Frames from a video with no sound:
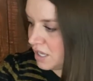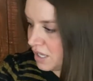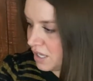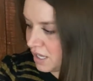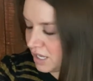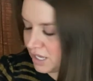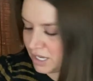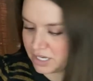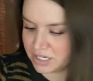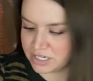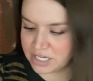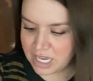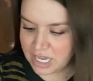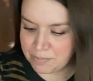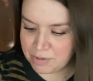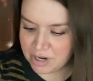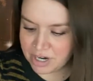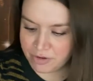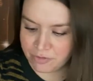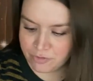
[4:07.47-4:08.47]
And I
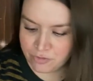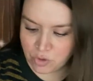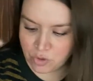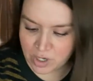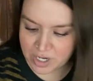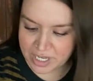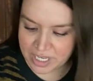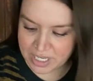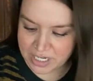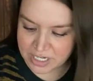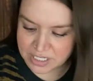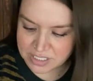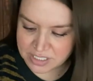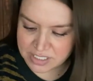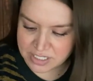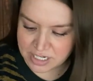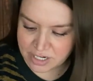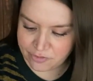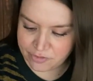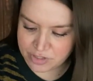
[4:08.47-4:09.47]
brought a fork in
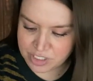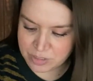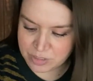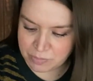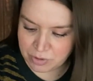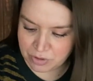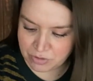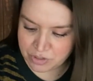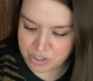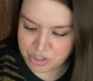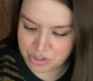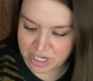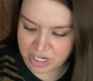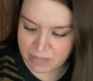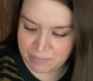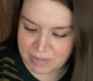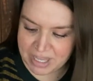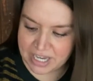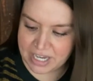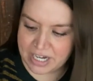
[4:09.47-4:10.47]
instead of a spoon to try to
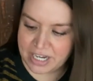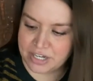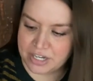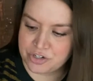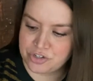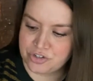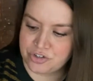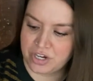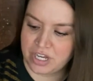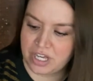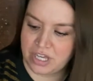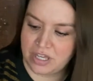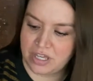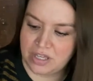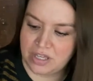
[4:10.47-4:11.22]
make it extra